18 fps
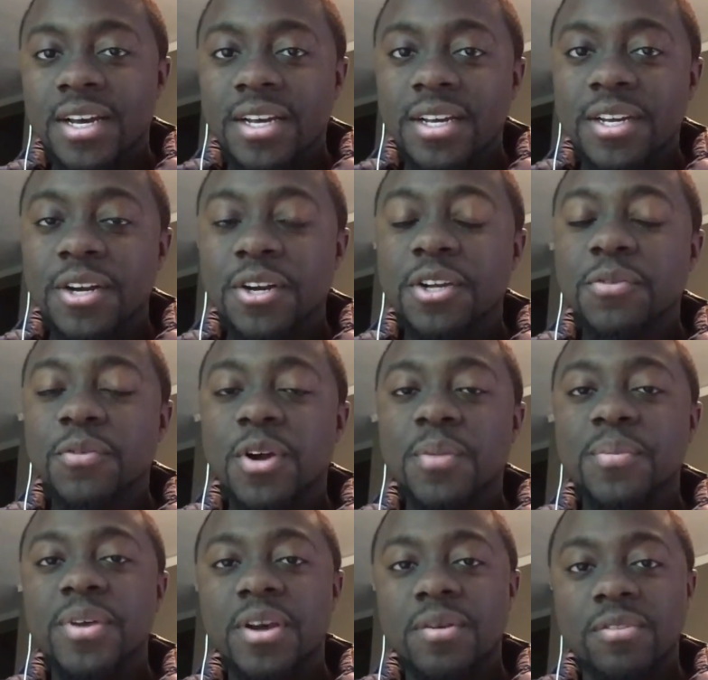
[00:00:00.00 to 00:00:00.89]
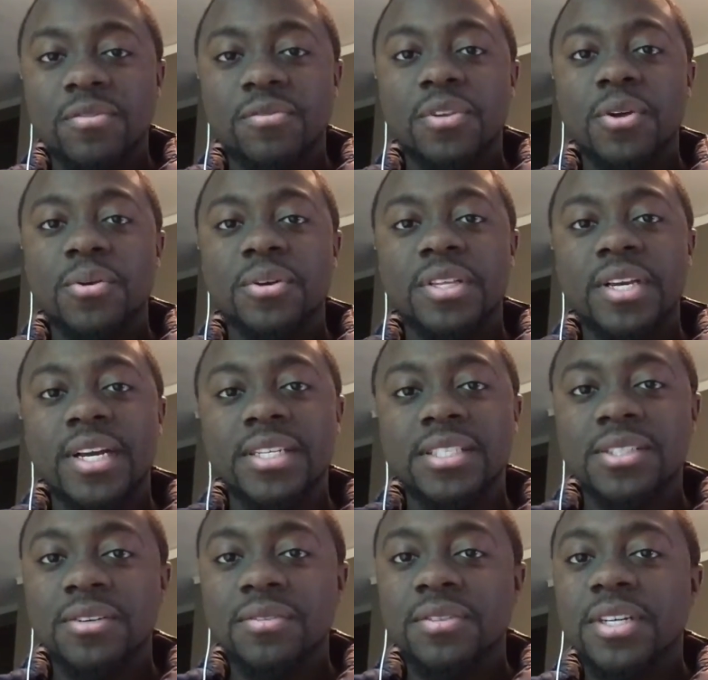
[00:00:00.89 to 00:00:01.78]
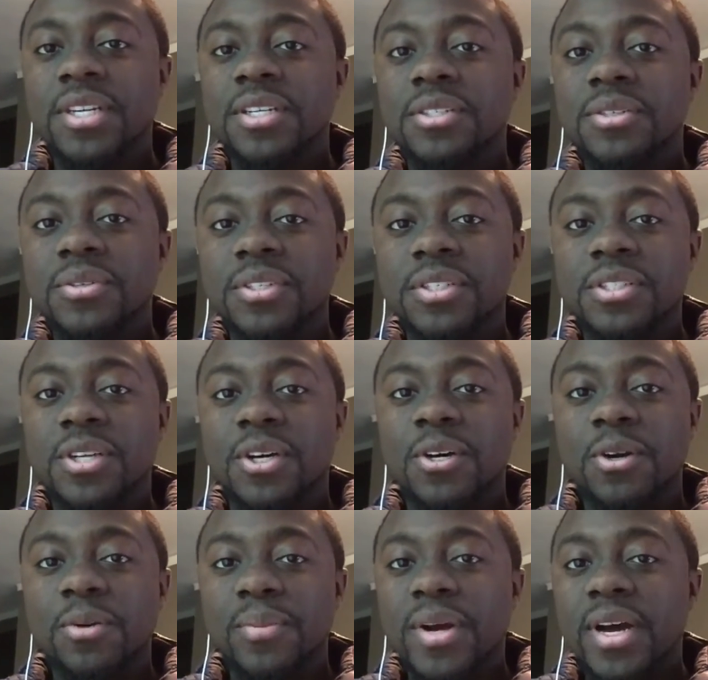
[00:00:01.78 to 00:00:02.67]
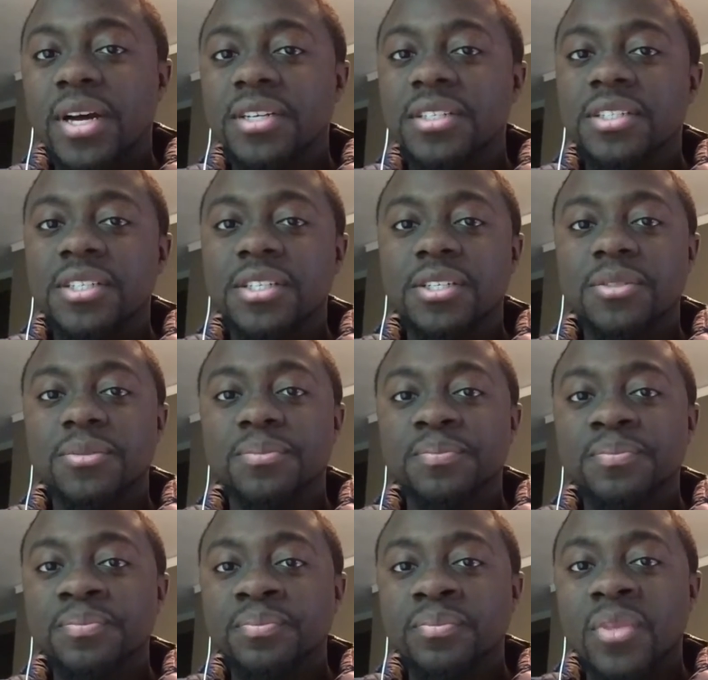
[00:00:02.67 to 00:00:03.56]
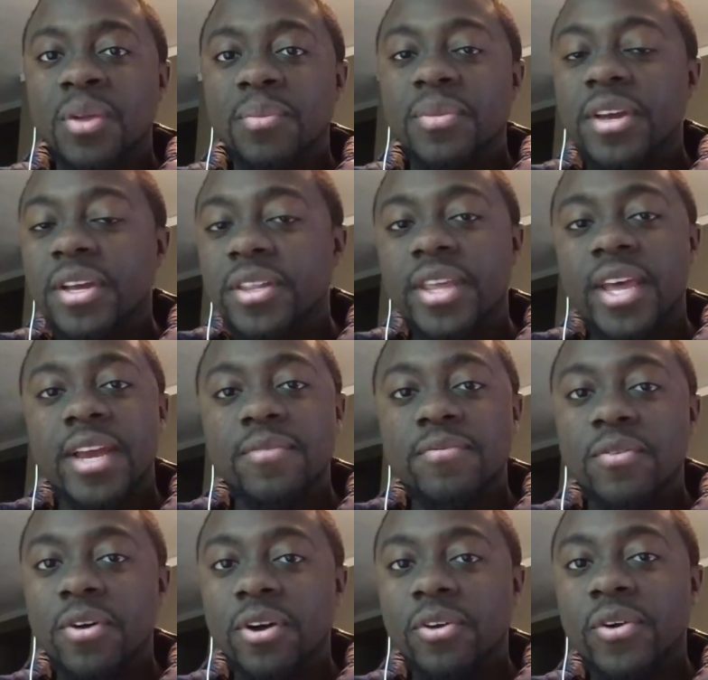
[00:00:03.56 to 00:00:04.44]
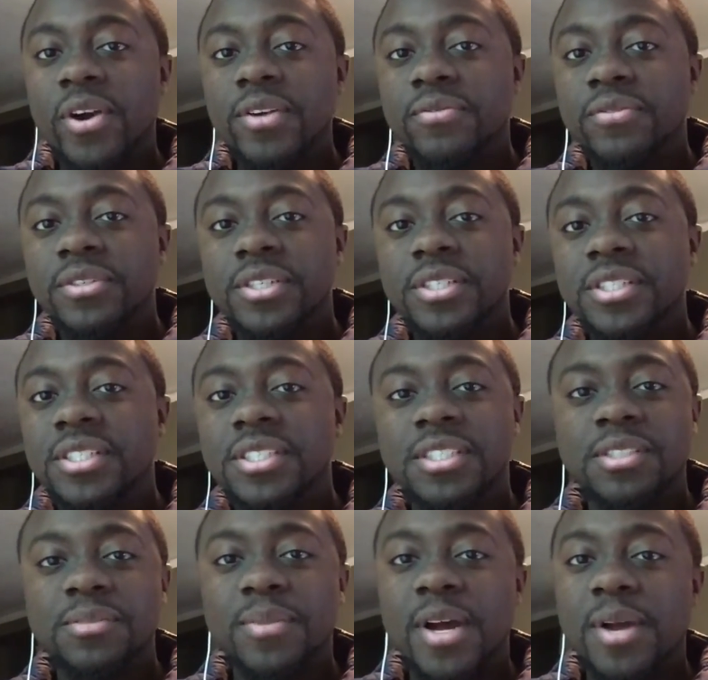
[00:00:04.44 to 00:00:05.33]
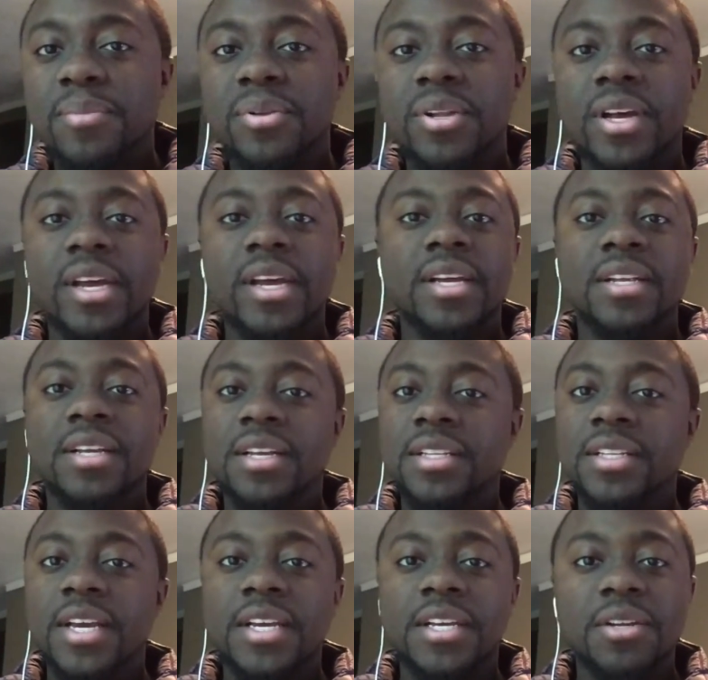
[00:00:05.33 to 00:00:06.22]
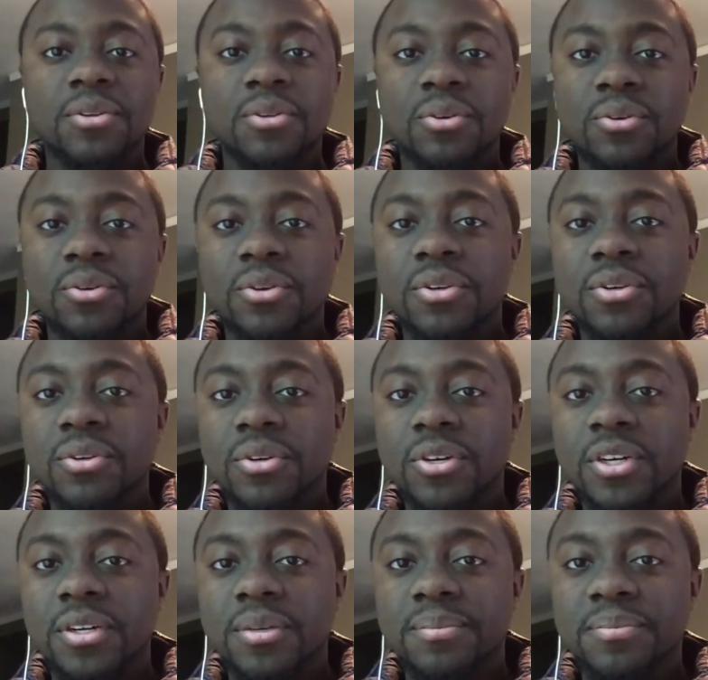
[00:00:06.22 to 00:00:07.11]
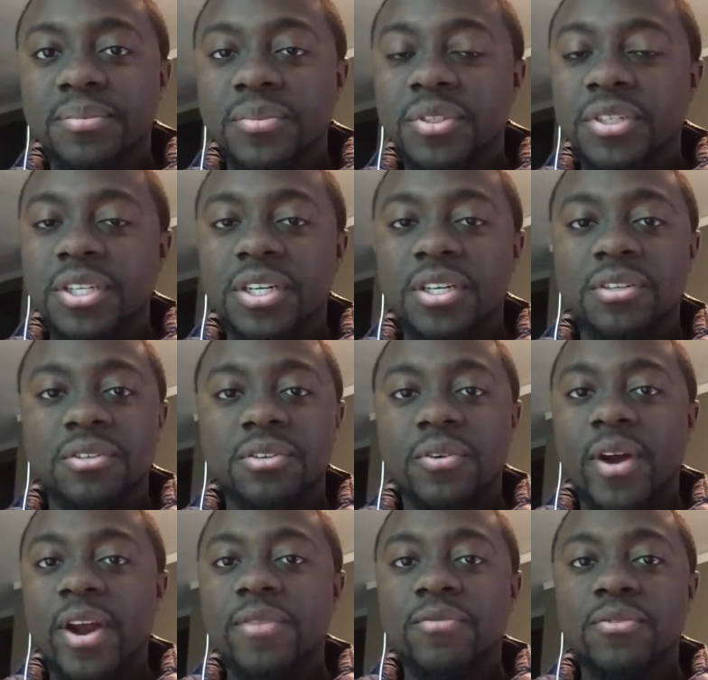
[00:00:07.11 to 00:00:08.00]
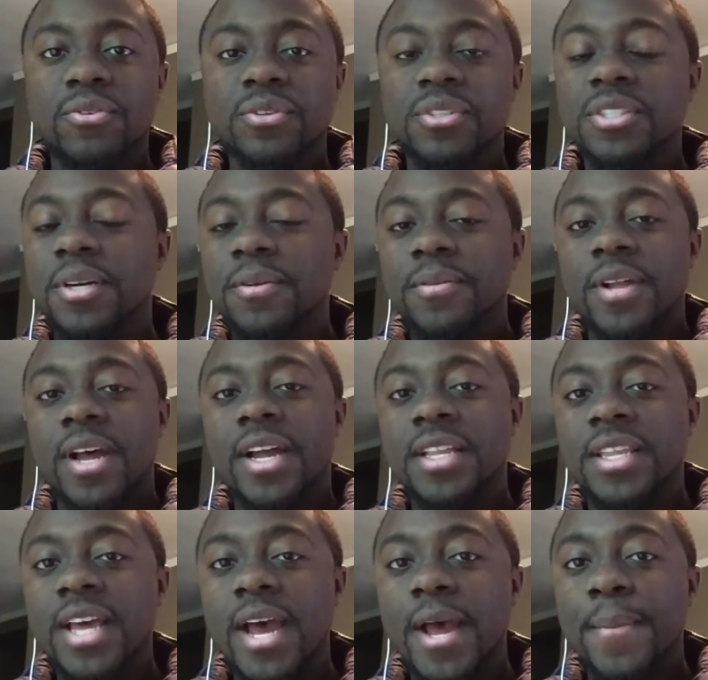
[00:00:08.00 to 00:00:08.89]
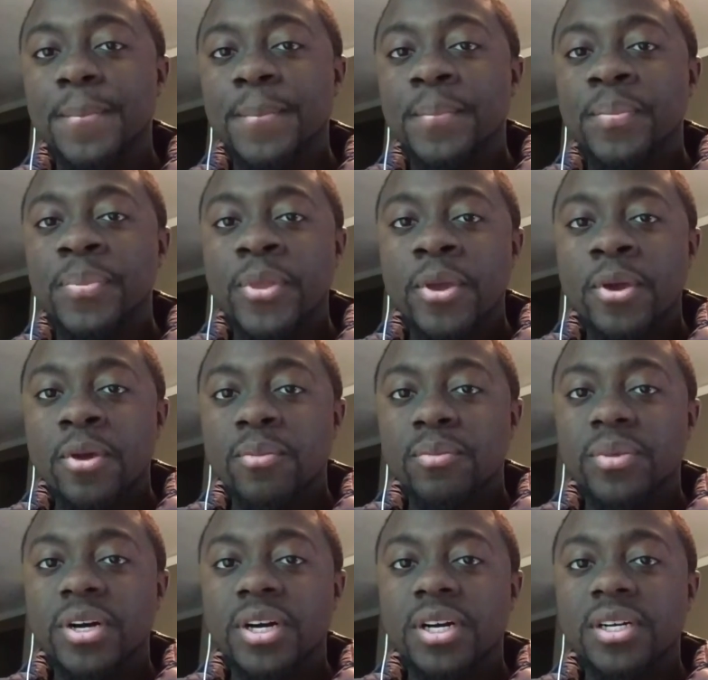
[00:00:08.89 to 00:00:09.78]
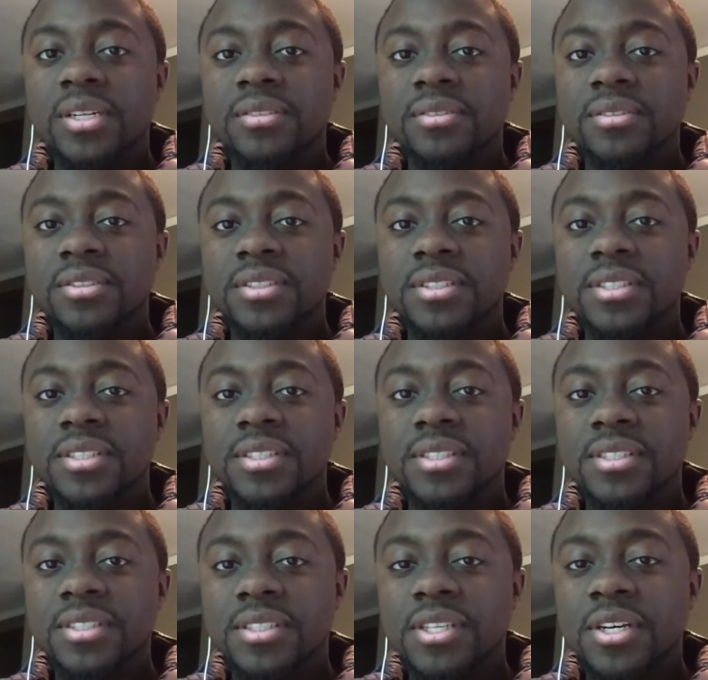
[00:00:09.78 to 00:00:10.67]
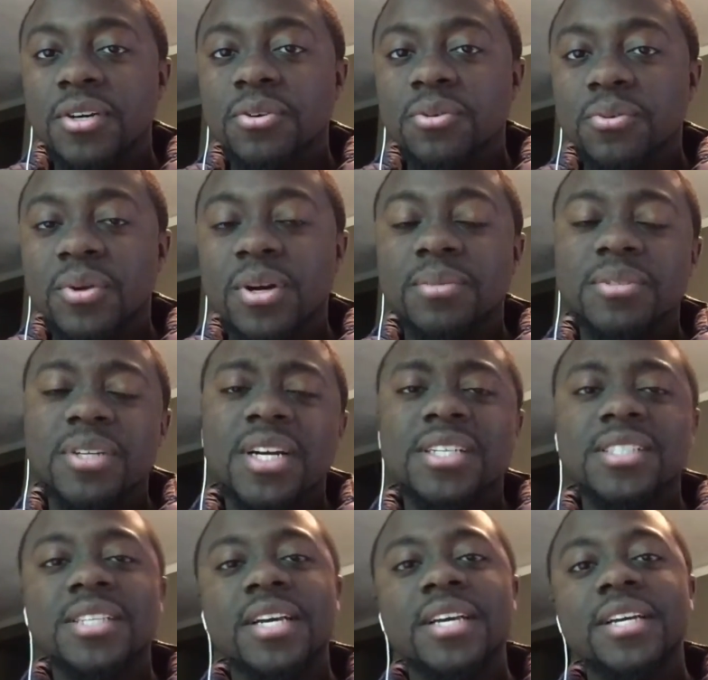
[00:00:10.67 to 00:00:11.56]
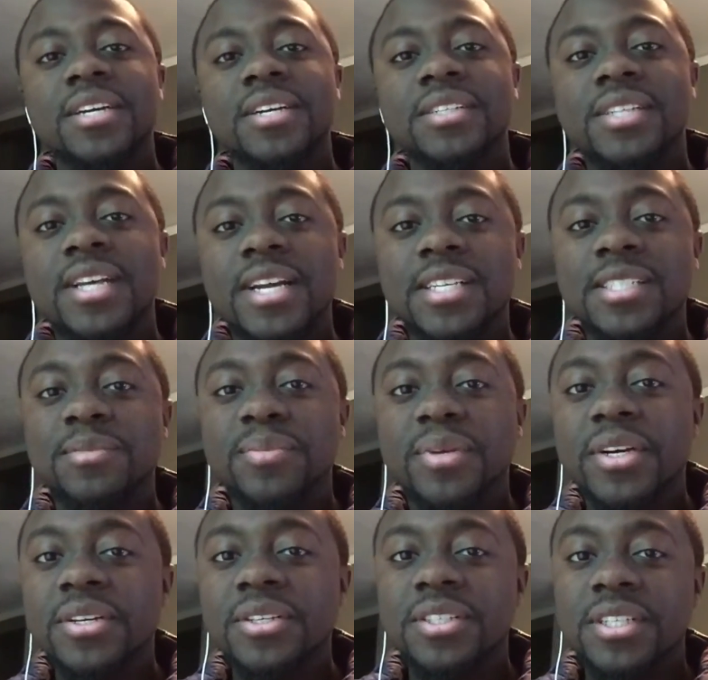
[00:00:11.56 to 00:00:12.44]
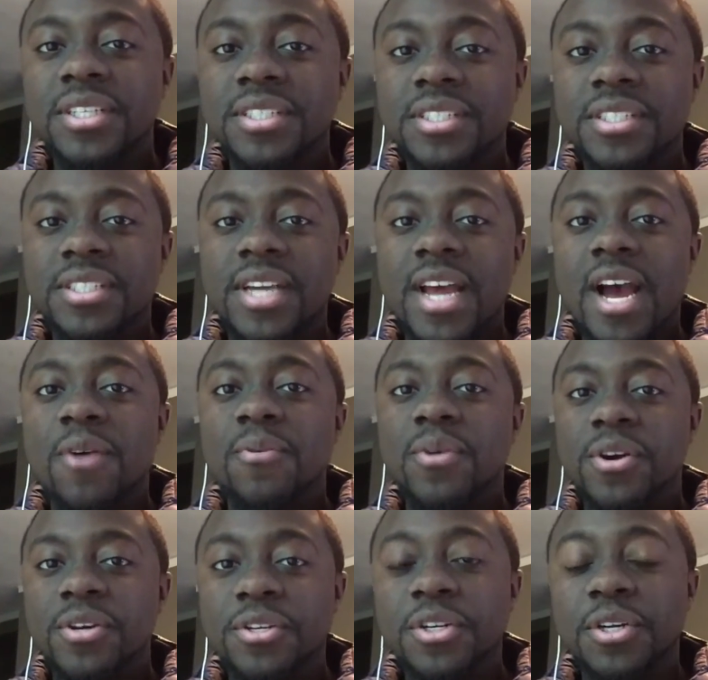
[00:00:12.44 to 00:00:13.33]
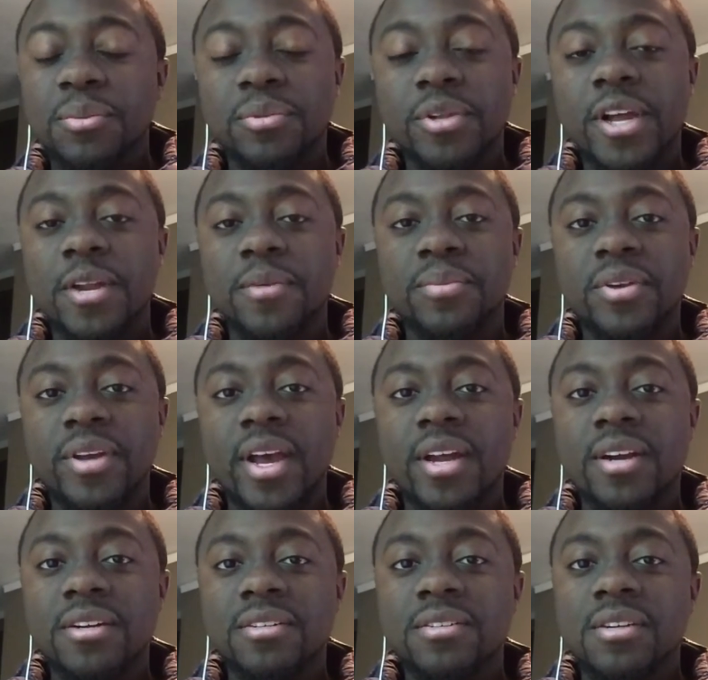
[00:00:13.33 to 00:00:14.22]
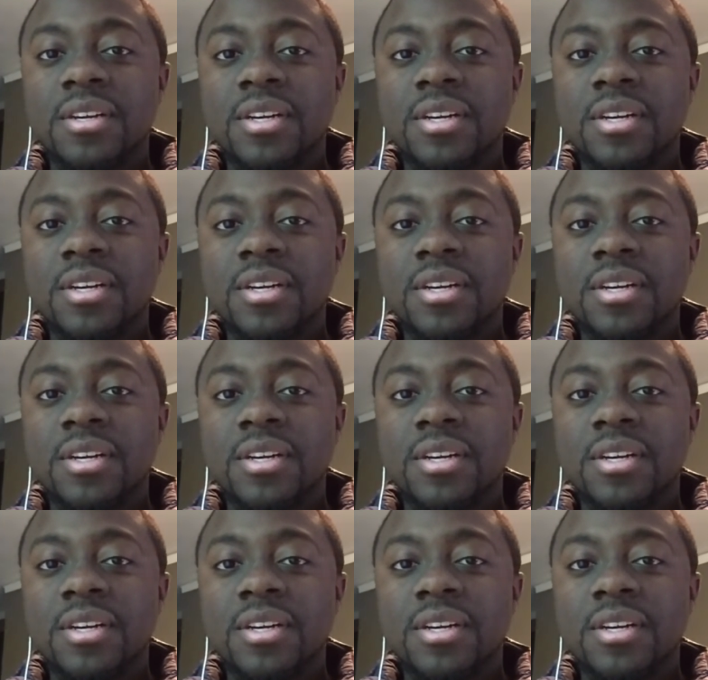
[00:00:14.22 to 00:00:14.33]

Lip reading: You want to be able to flow with that. So if they're doing a song about, being thankful and gratefulness, then you might play a thank you, Lord, or a, grateful, or something like that. But so what I'm trying to say here is that it's bigger than just how well you can play the piano,